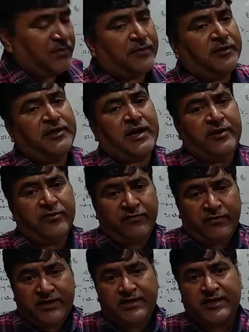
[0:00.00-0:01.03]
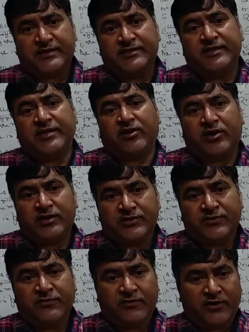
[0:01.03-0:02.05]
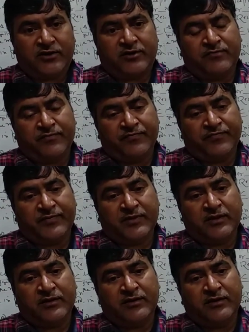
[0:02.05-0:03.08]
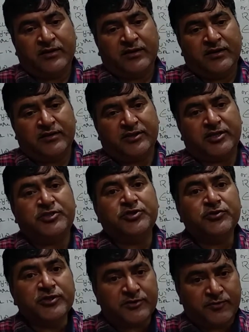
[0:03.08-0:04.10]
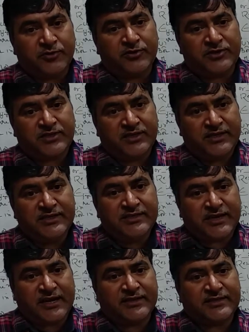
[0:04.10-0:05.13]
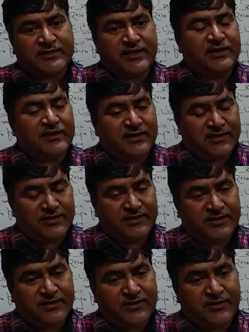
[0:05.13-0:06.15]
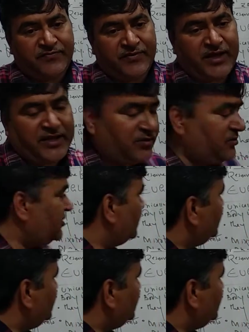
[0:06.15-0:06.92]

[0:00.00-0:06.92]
of the dinoflagellates, they also form the zoospores inside the cell. As you know, the